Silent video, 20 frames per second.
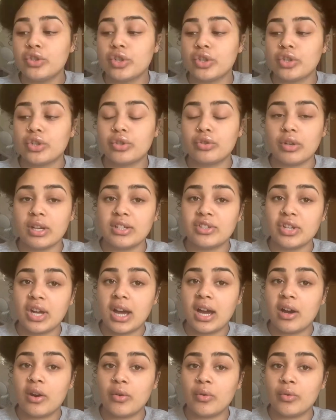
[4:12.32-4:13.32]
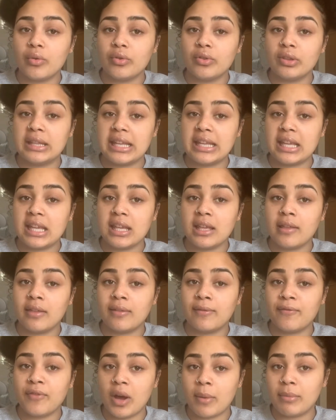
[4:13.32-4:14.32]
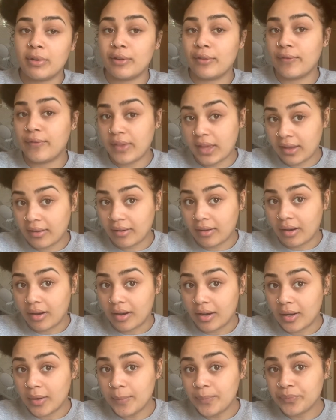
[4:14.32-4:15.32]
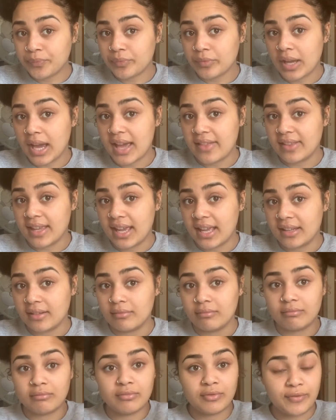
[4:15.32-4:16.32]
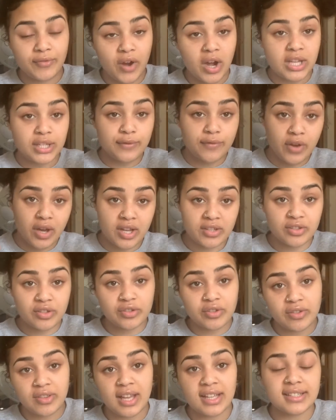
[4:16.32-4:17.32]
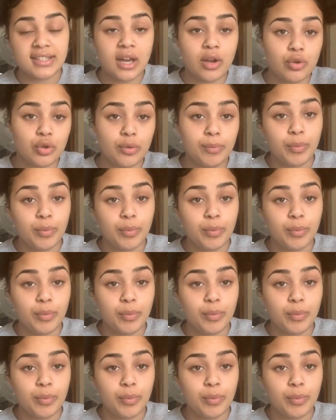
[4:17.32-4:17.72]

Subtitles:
Just stretch out the thumb and finger, and then vice versa, so that's how you